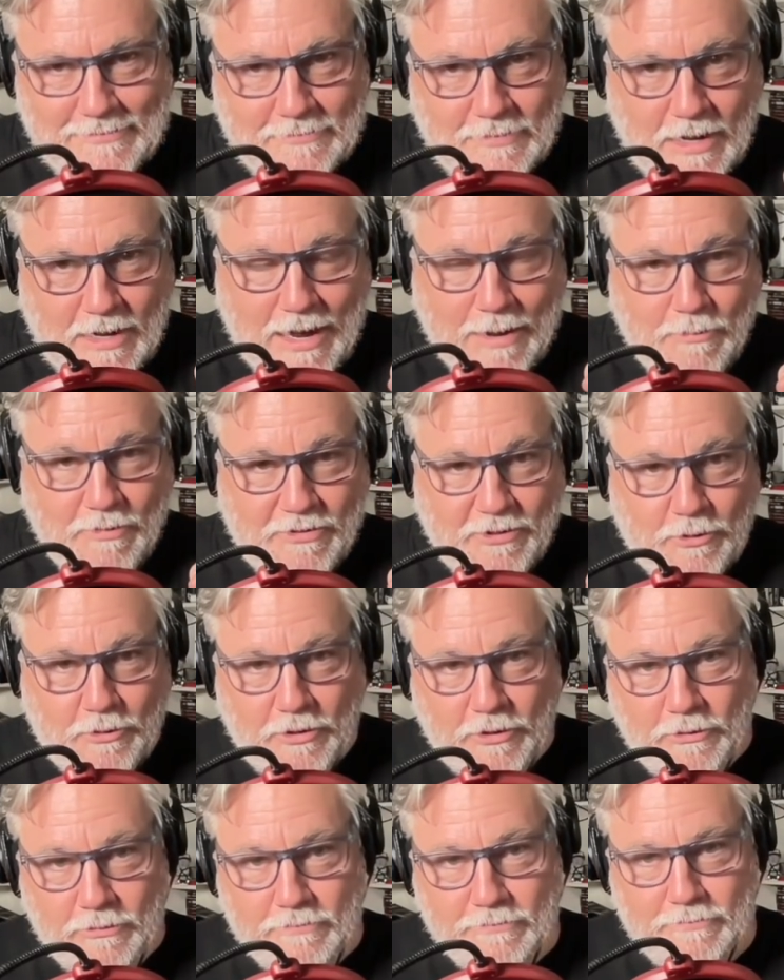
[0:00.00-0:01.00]
I'm with you,
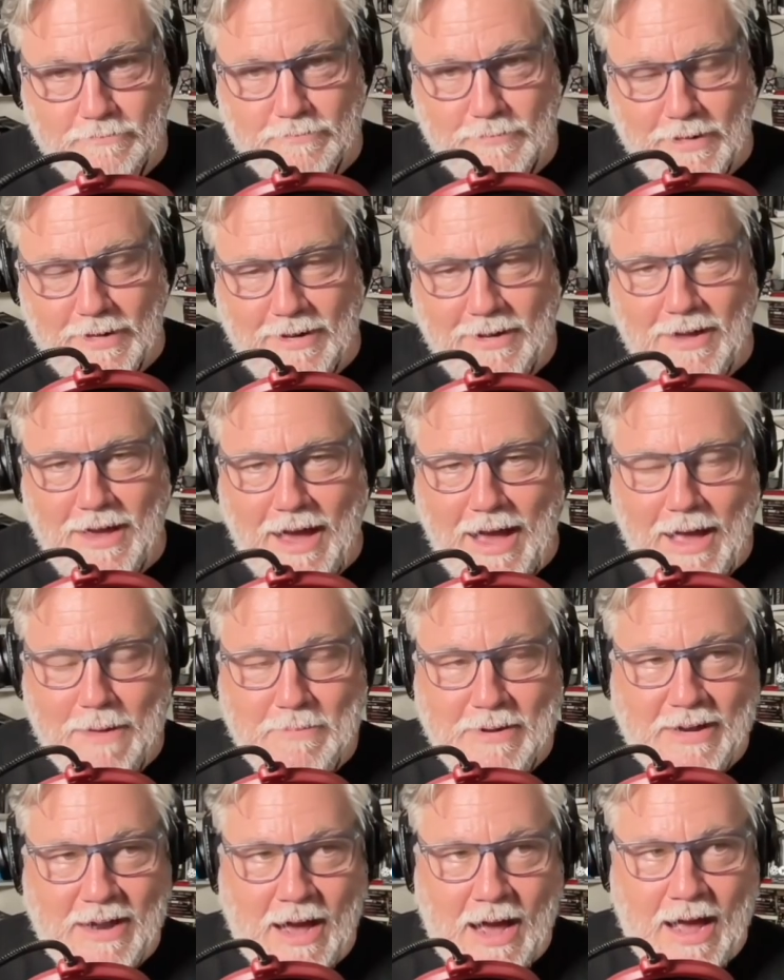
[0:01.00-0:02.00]
dude. I
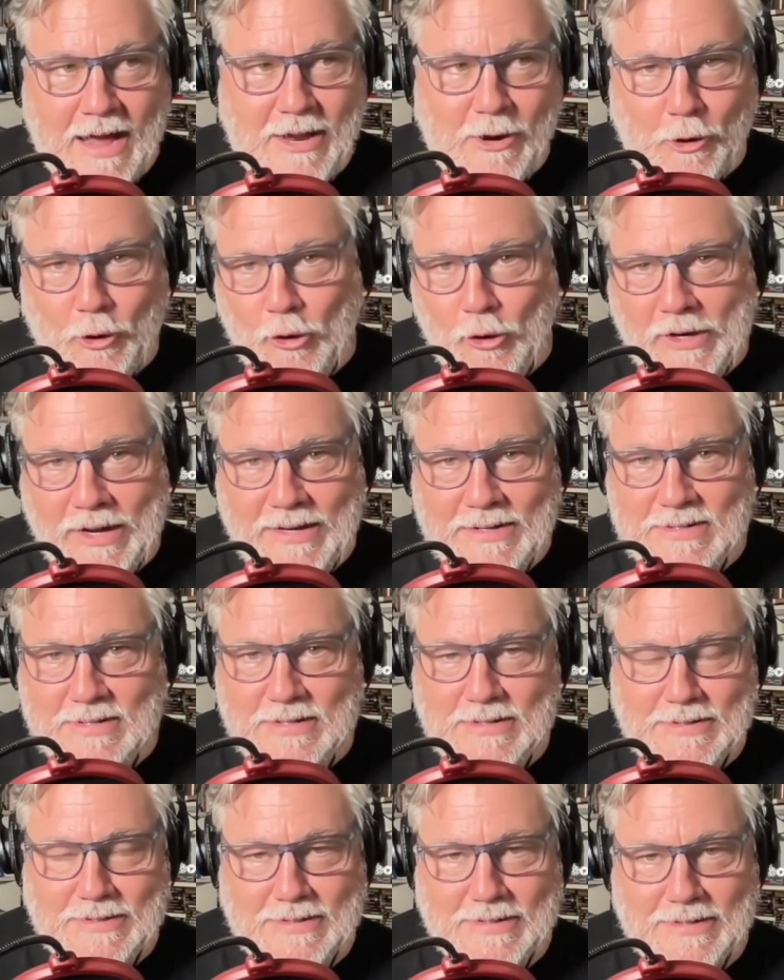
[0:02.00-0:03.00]
mean, I heard it,
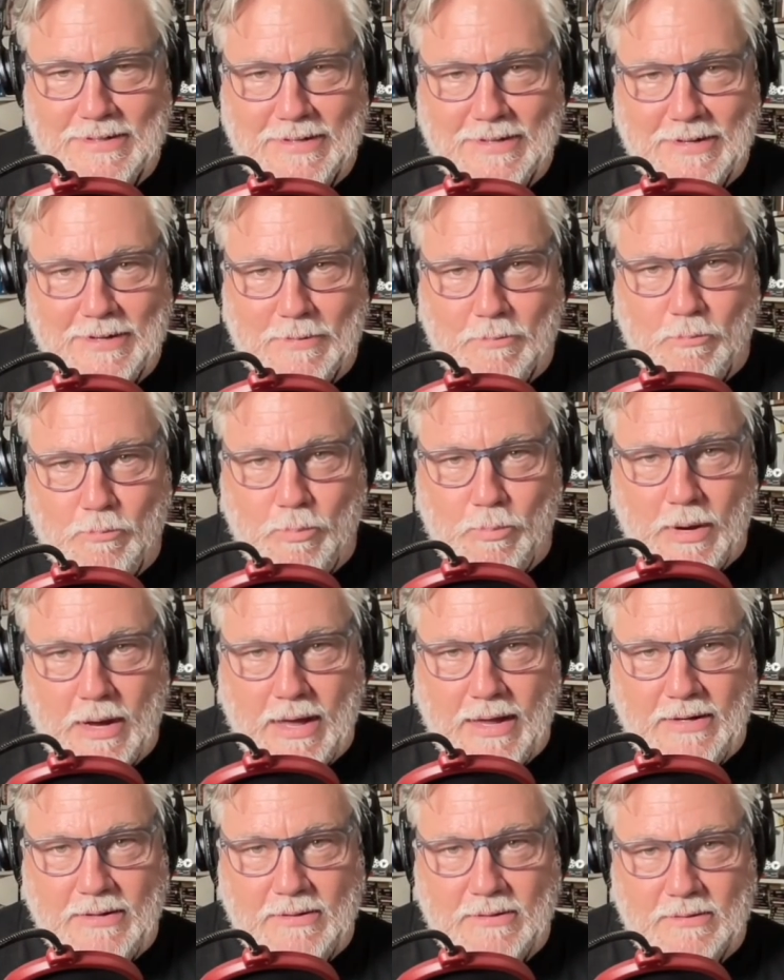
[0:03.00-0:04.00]

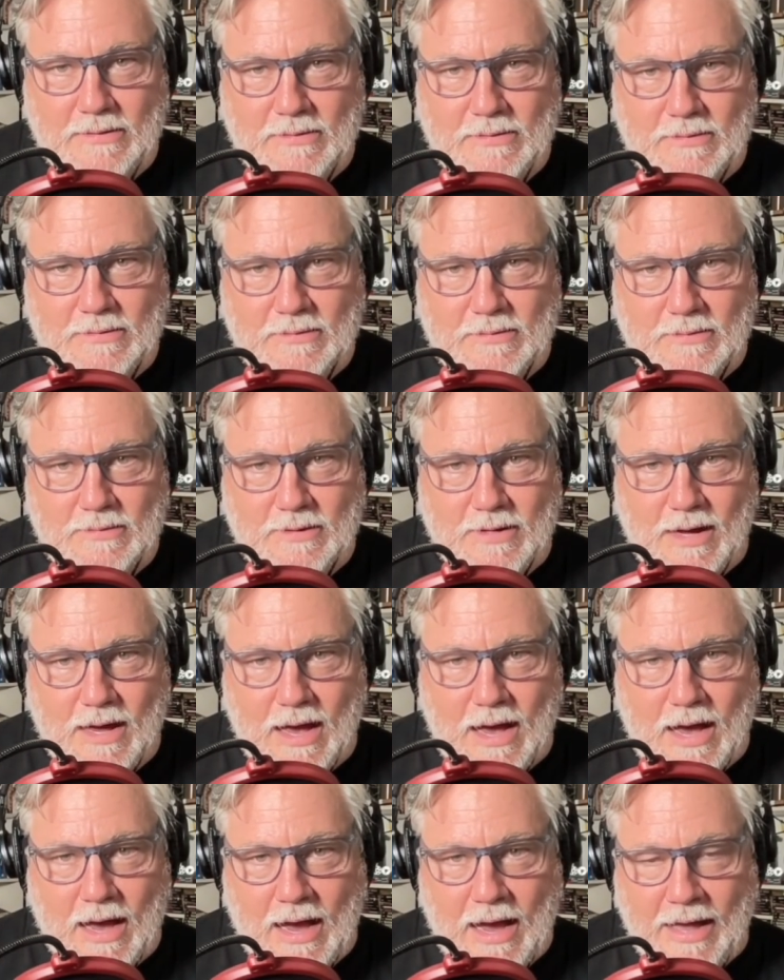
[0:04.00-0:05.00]
but
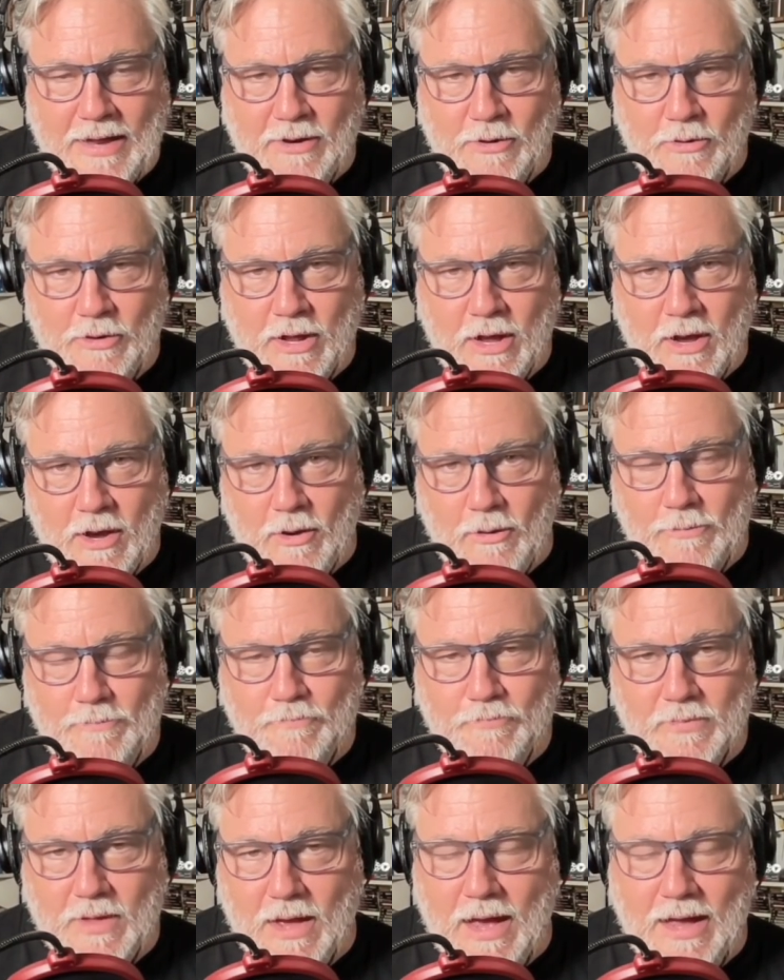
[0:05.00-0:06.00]
I don't know.
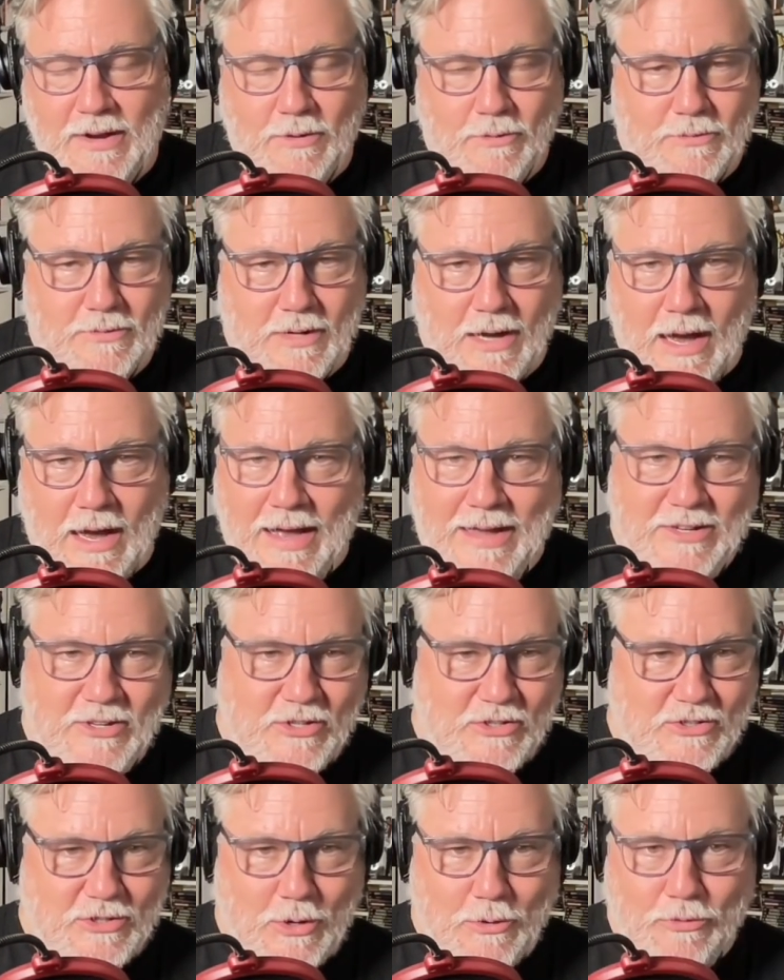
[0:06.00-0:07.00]
I
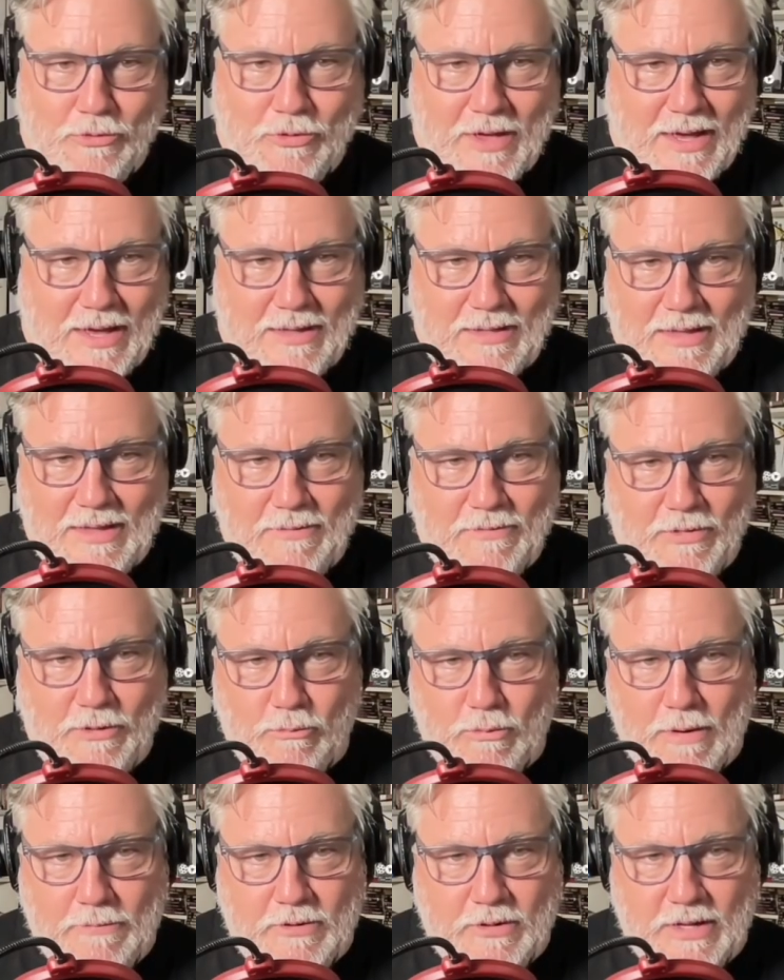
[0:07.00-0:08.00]
just don't think even the
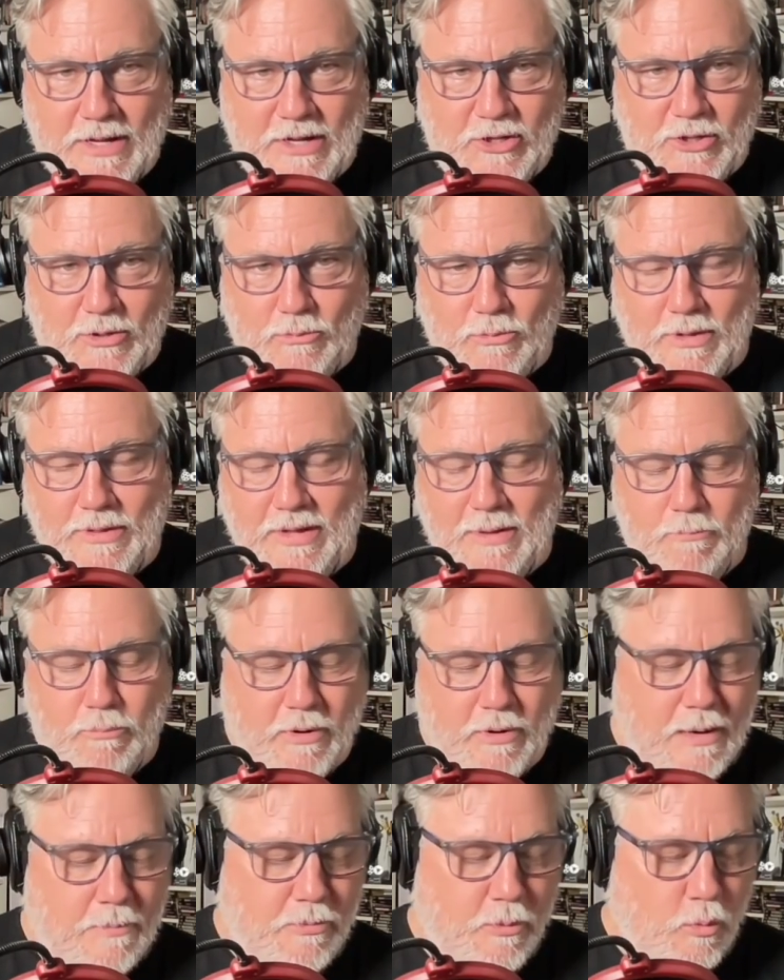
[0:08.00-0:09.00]
revelation when they
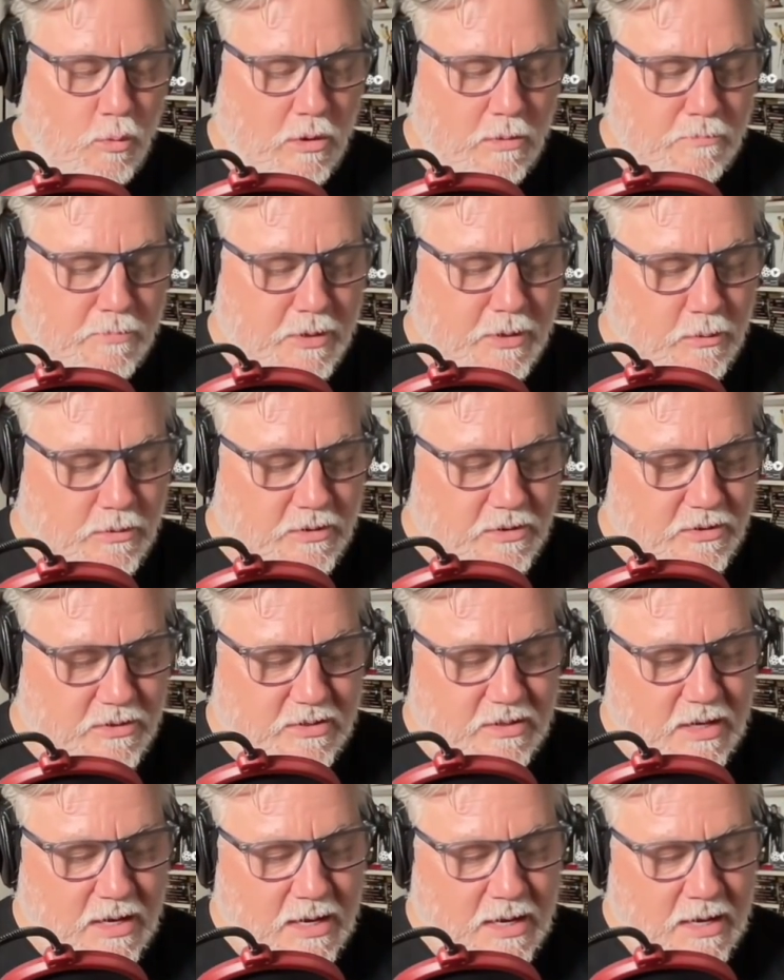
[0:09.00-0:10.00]
bring up the word
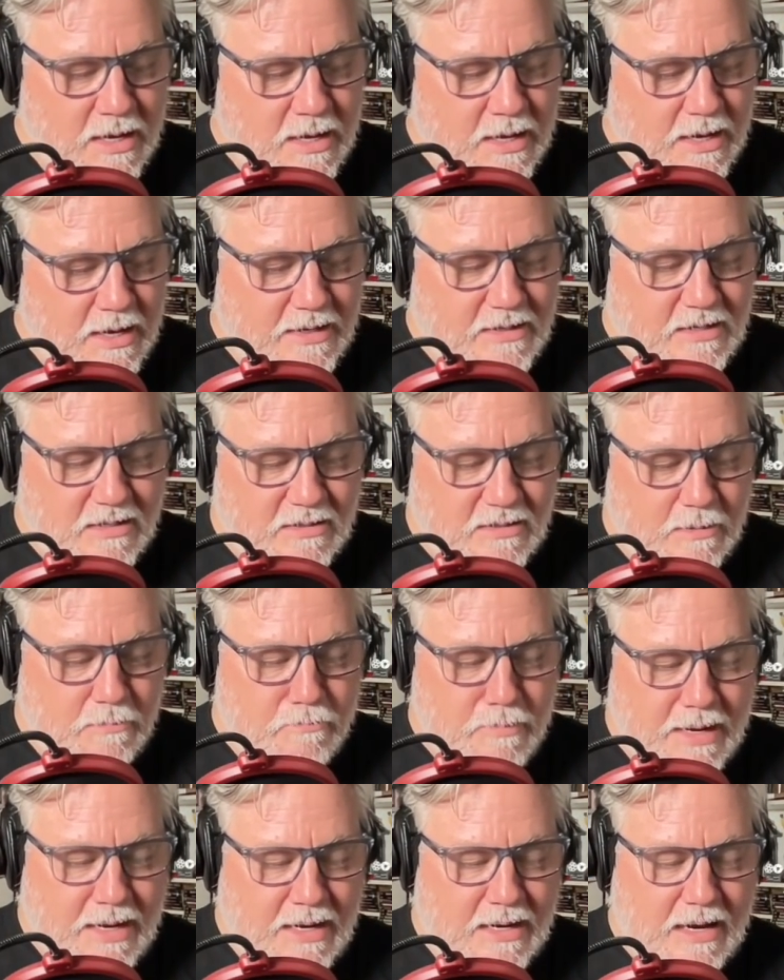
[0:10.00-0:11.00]
mutants, it doesn't
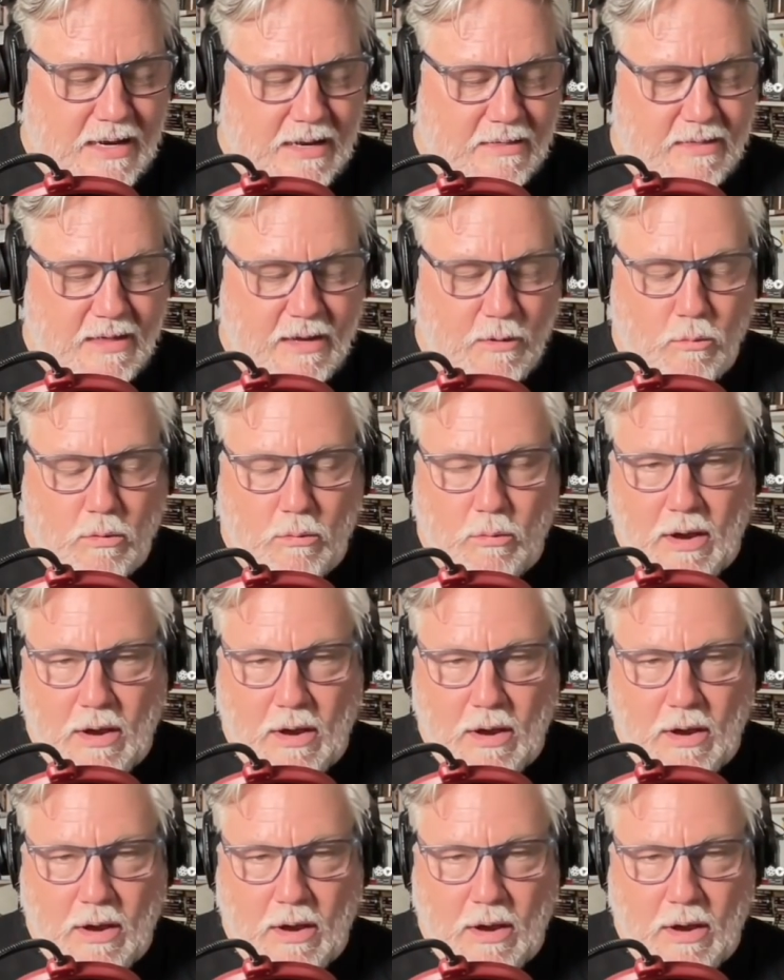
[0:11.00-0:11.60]
mean anything.